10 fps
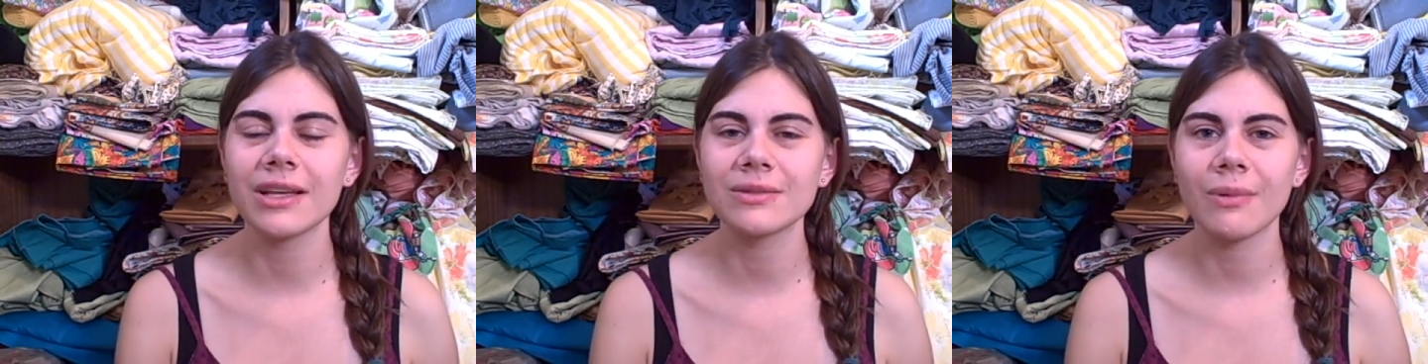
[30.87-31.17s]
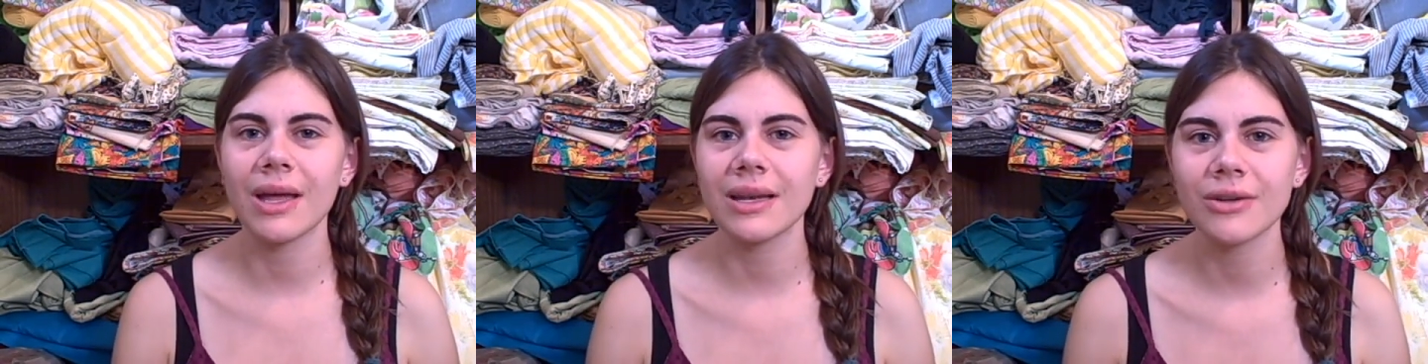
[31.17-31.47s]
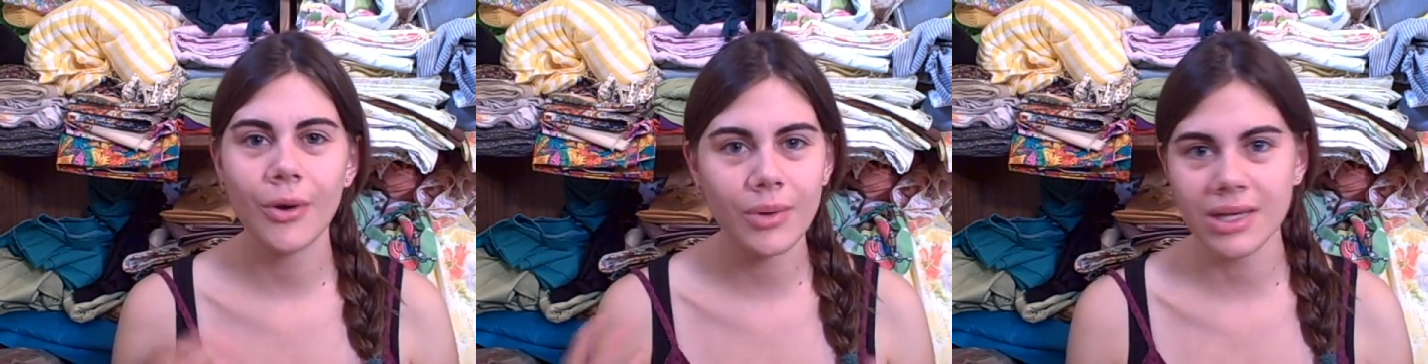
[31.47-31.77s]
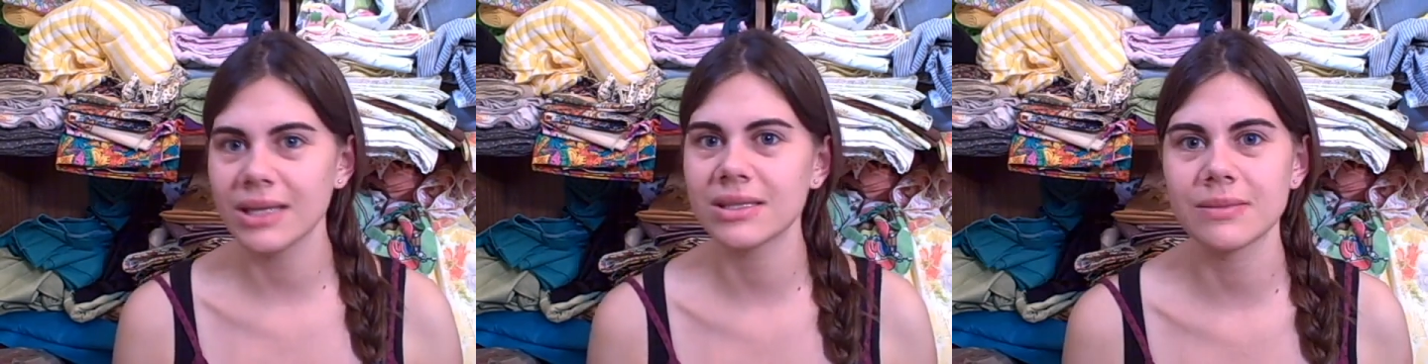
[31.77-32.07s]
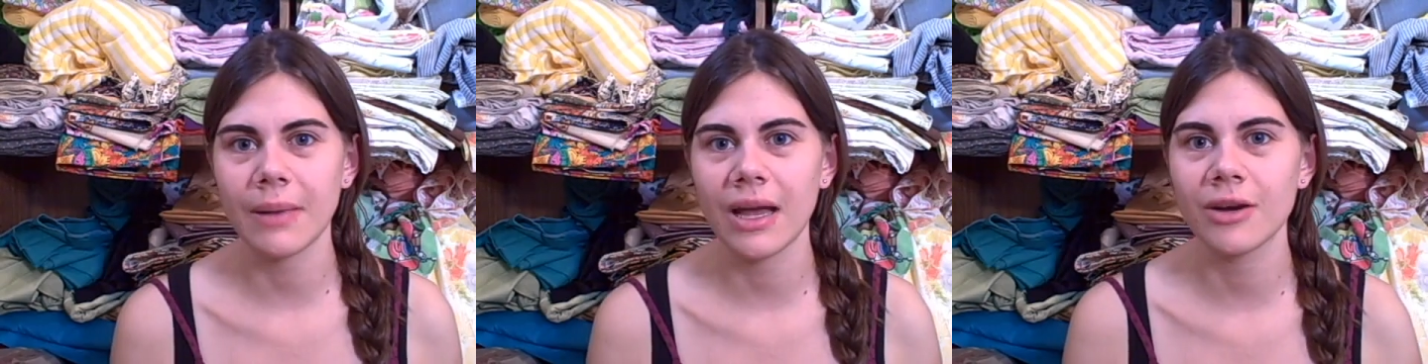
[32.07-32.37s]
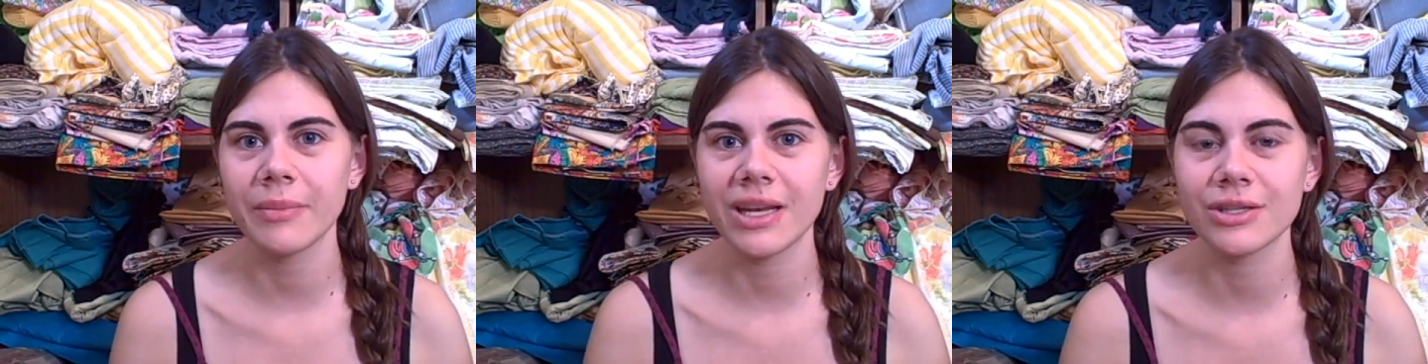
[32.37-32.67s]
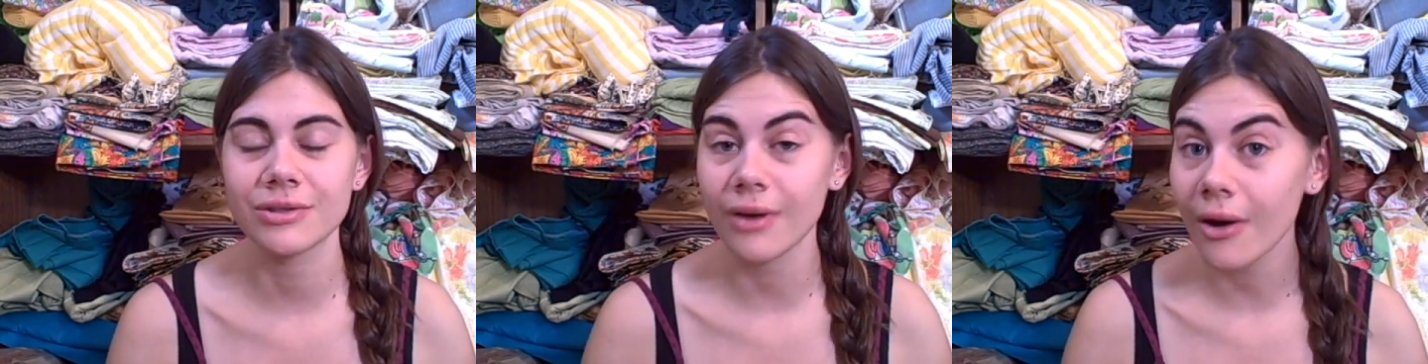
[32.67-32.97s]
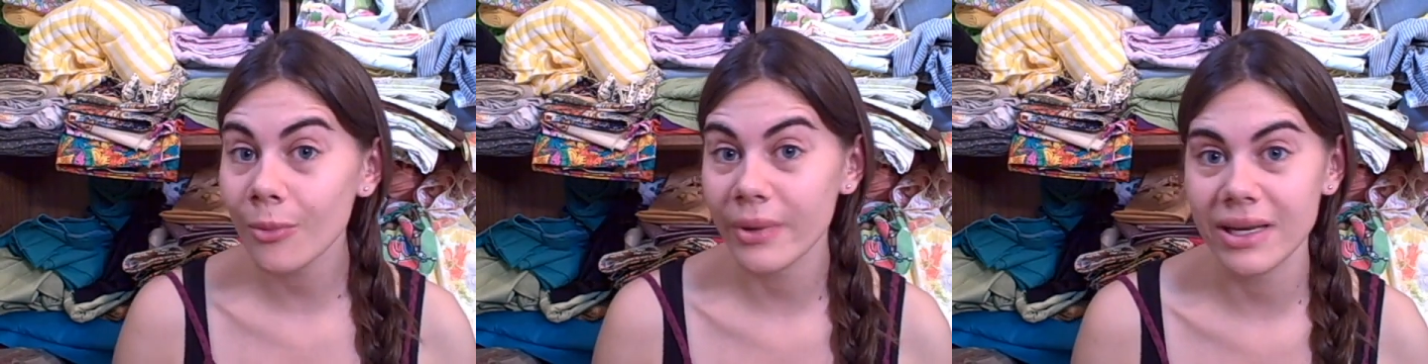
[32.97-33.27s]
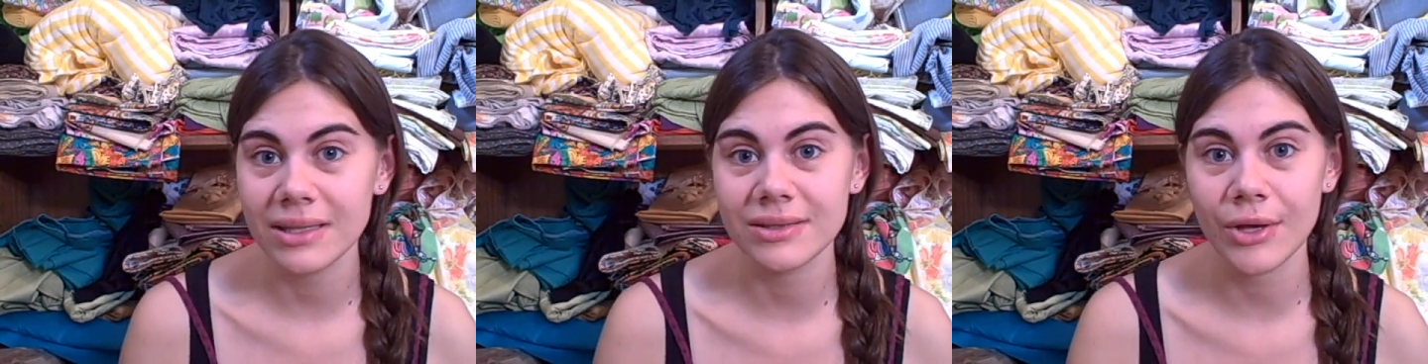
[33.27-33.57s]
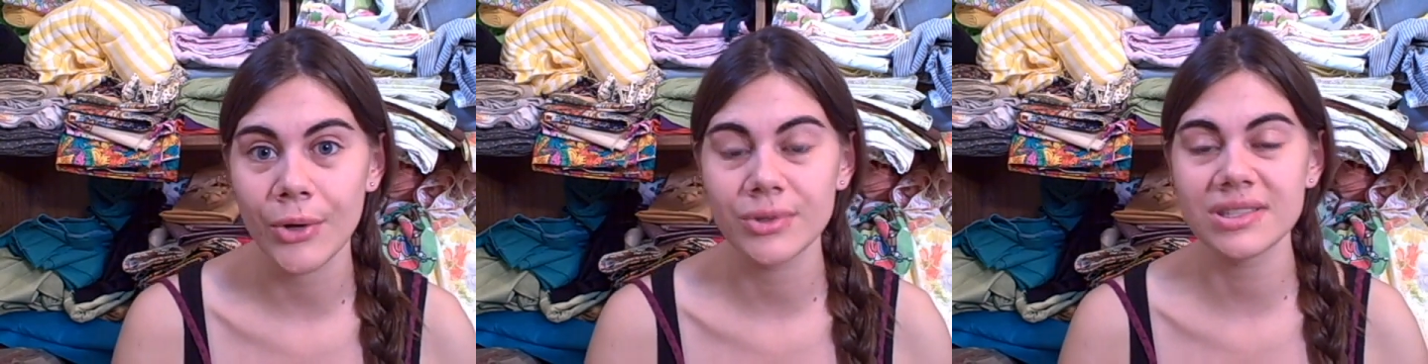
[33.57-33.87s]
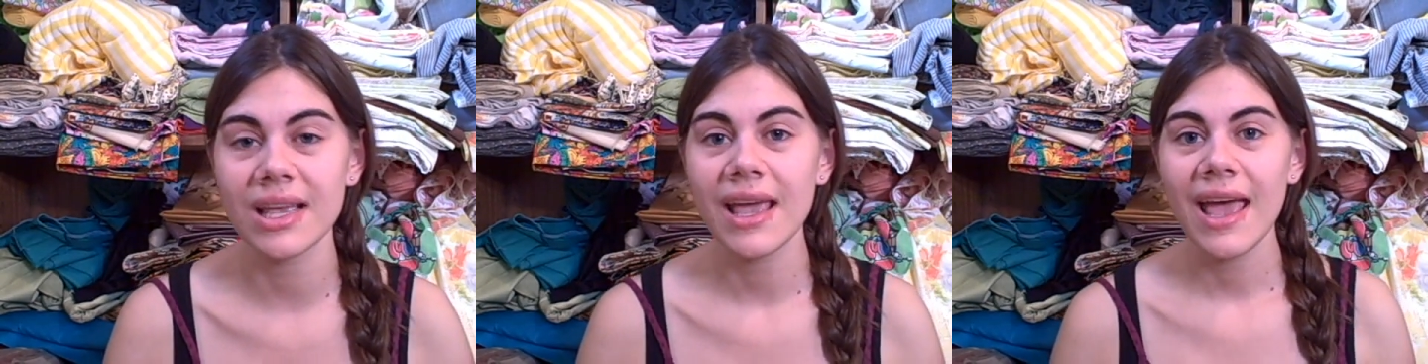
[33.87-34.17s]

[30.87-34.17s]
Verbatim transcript: is what totally inspired me to start Whitney Sews,